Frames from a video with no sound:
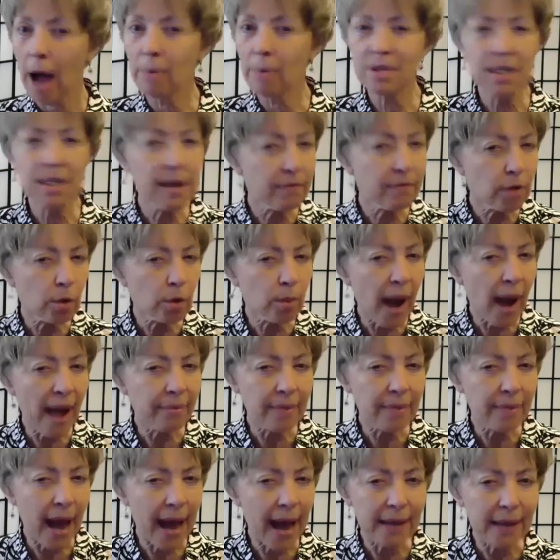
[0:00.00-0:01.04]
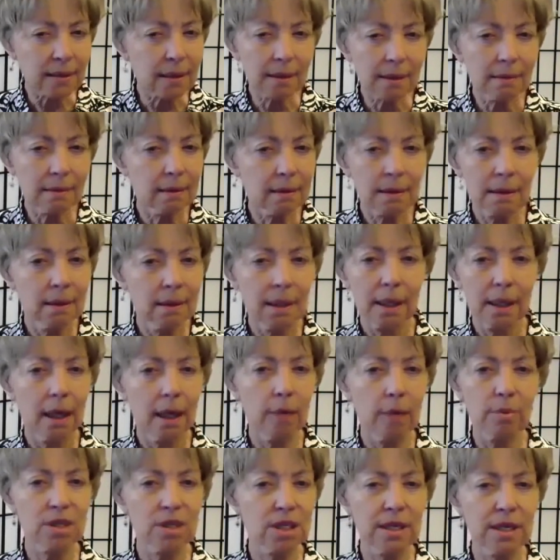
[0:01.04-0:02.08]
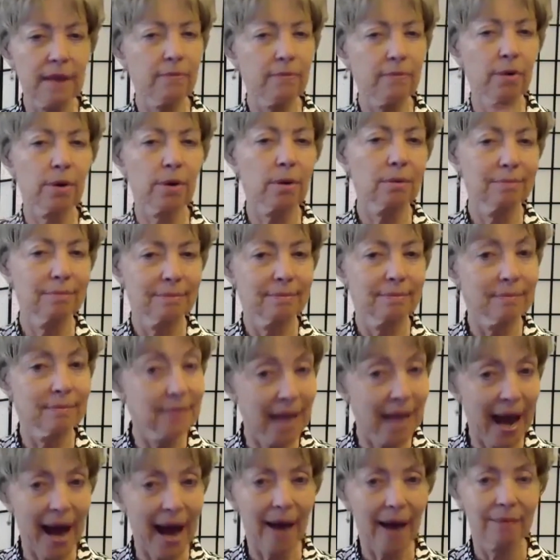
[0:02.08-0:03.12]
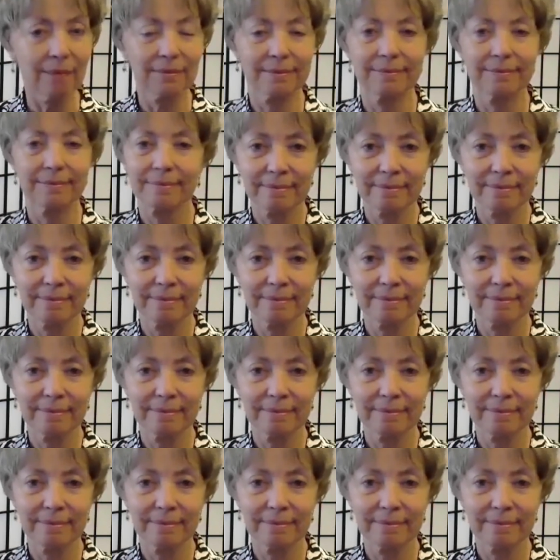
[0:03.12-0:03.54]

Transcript: I was never around that. It was never yeah.